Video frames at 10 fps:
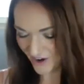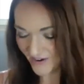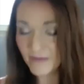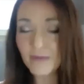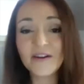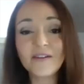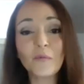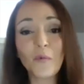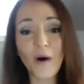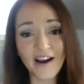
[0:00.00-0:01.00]
All right. Well,
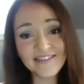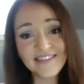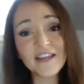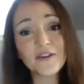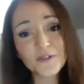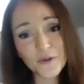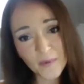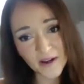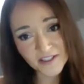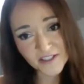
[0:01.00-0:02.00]
Juan, thank you so
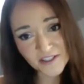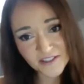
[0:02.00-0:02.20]
much.